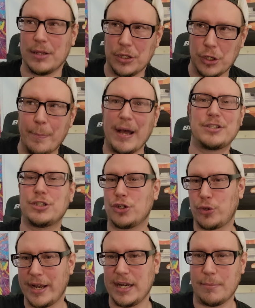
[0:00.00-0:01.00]
you're best to
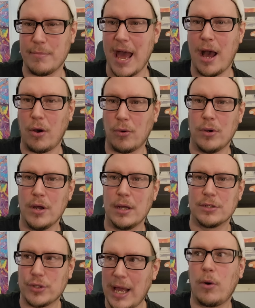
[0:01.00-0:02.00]
trade him now
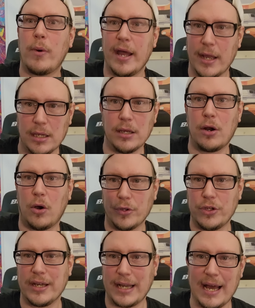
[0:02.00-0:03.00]
so that way, you know,
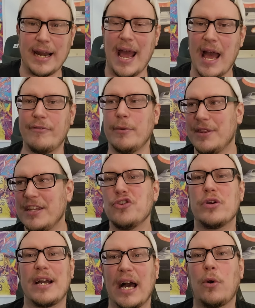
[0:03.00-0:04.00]
you kind of have him and then you
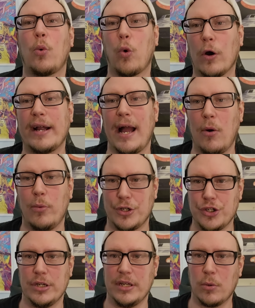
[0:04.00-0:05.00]
can kind of work out
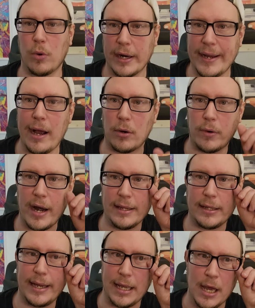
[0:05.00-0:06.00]
what you need to work out, right?
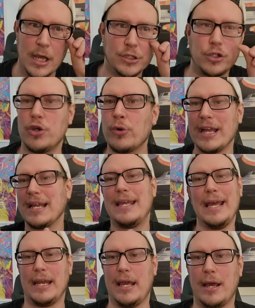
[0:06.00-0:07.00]
Like, so you can
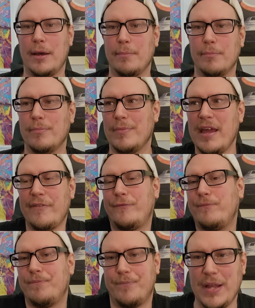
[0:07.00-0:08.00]
get him if
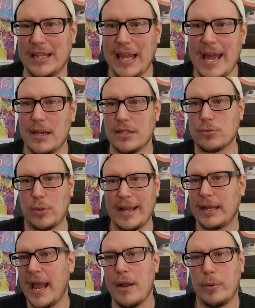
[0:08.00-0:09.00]
Atlanta's
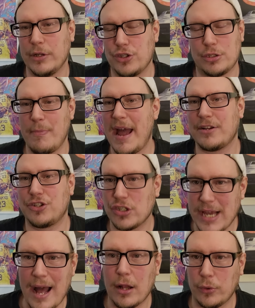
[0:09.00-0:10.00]
like, hey, we just match
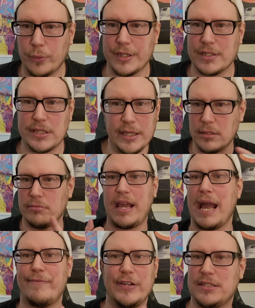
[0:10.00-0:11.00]
salaries, then
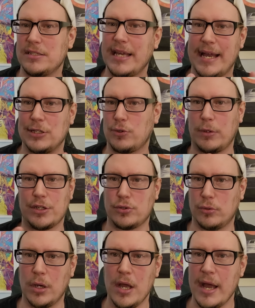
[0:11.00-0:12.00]
Gabe Vincent, D'Angelo
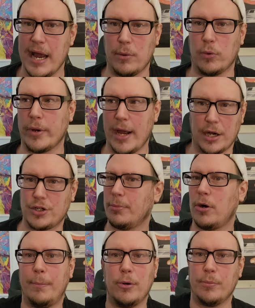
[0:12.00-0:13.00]
Russell, and Rui
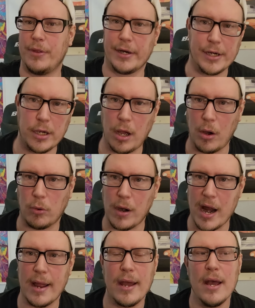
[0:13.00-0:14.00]
Hachimura, boom, there you go,
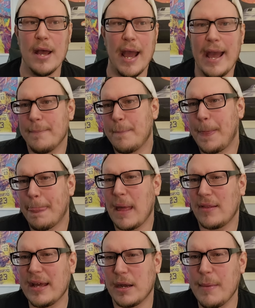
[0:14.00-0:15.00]
right? And
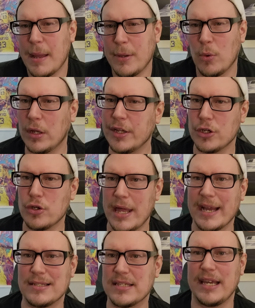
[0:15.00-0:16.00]
Atlanta may be willing to do
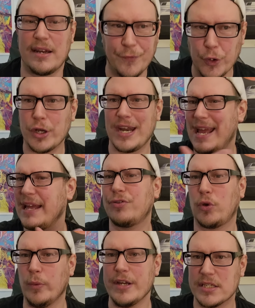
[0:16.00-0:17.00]
that because, again, if they're going to hit
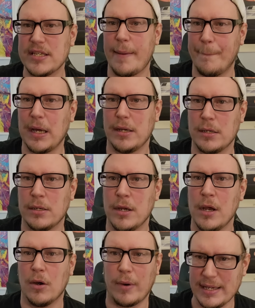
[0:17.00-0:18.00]
the reset button,
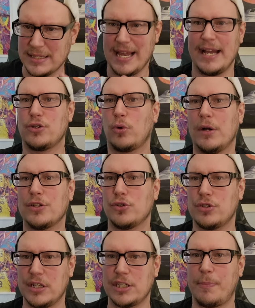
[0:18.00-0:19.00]
right, D'Angelo
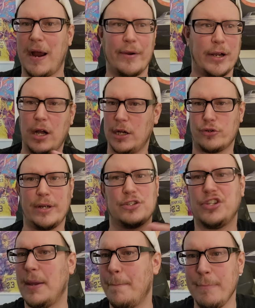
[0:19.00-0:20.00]
Russell's an expiring contract,
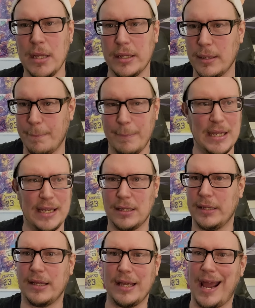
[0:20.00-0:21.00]
so they
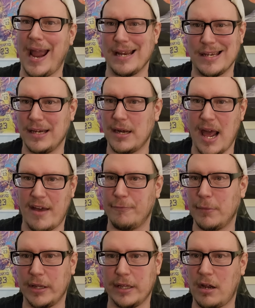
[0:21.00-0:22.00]
immediately get 18.5
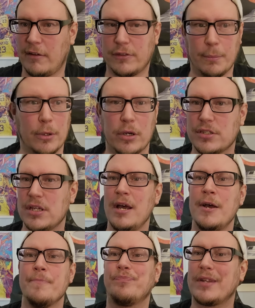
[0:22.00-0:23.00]
million off the books
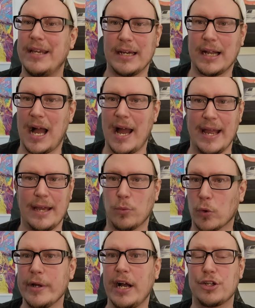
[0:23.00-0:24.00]
get a guy in
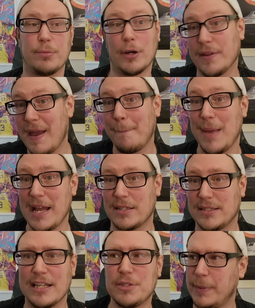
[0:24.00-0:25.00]
Rui that makes
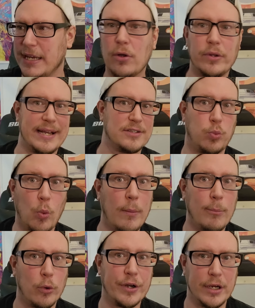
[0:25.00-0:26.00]
sense, but he only has
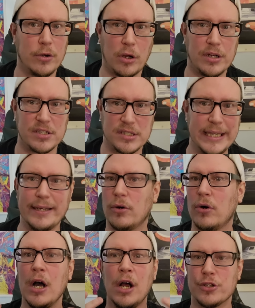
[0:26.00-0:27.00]
one more year on his
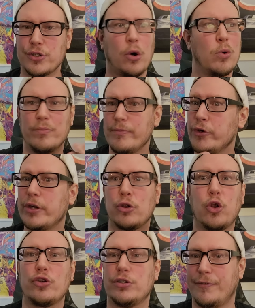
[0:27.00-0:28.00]
deal. So you could
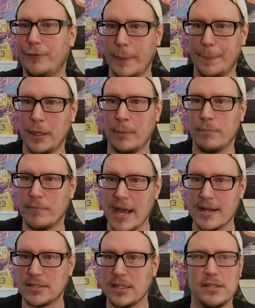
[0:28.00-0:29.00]
look to flip him
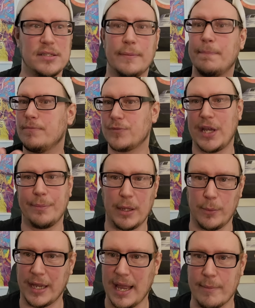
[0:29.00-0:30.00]
next season. Same thing
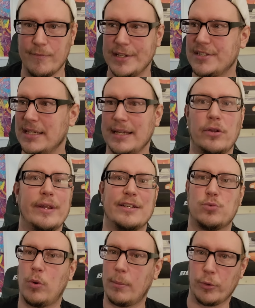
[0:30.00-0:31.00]
with Gabe Vincent. He only
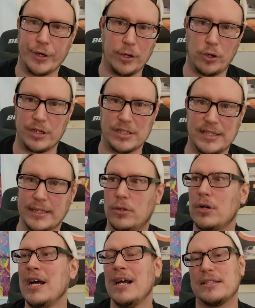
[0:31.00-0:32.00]
has one more year on his deal.